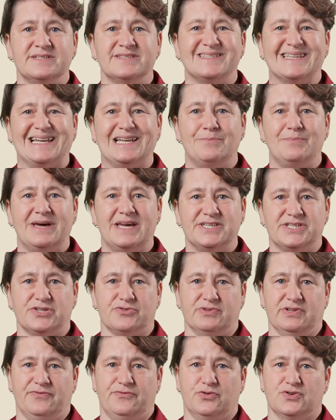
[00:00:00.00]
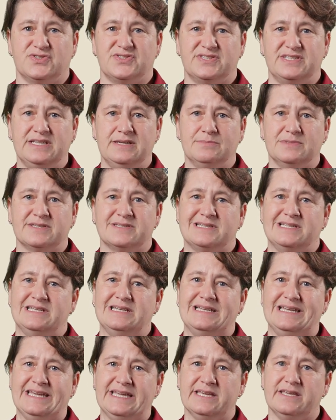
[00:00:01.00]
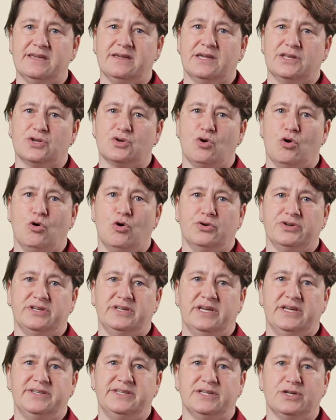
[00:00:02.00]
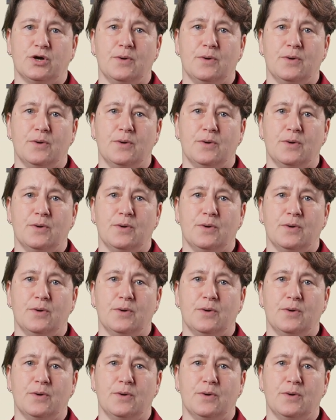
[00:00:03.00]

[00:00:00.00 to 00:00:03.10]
is elementary for seamlessly linking and coordinating